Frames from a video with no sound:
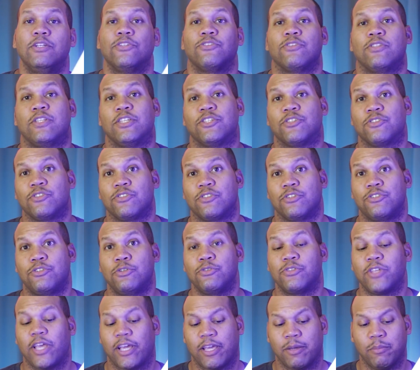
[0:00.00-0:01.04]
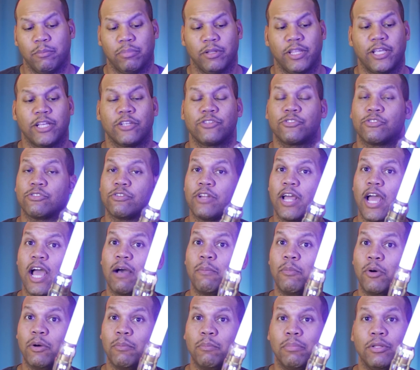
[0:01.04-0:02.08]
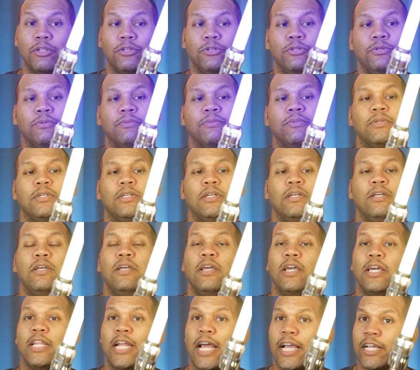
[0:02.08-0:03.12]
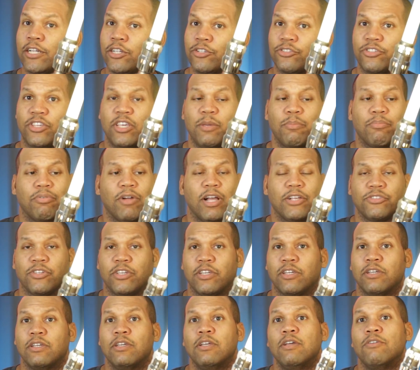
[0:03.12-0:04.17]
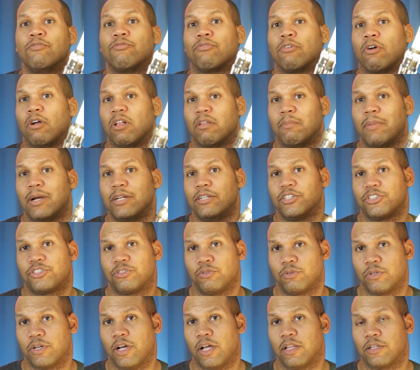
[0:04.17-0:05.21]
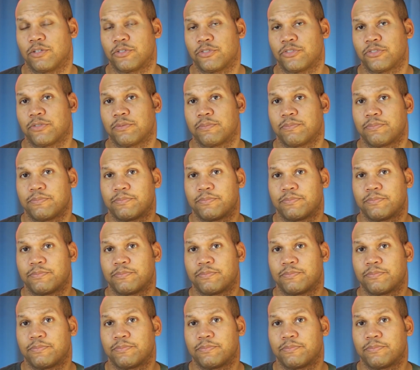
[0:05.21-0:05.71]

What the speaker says: So this is the 2-second blink, so now I'm on blue and I can just keep pressing for all my additional colors.